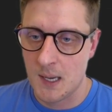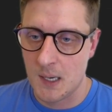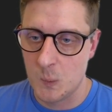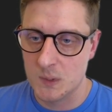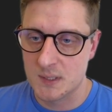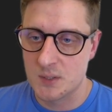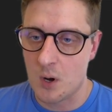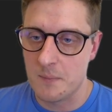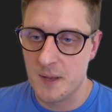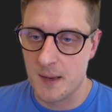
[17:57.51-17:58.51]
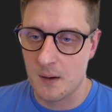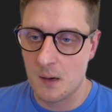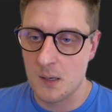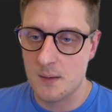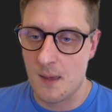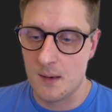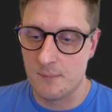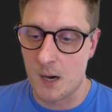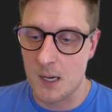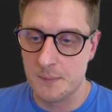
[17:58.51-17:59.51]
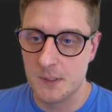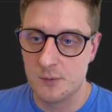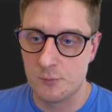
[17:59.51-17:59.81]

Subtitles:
and we'll stop here at the environment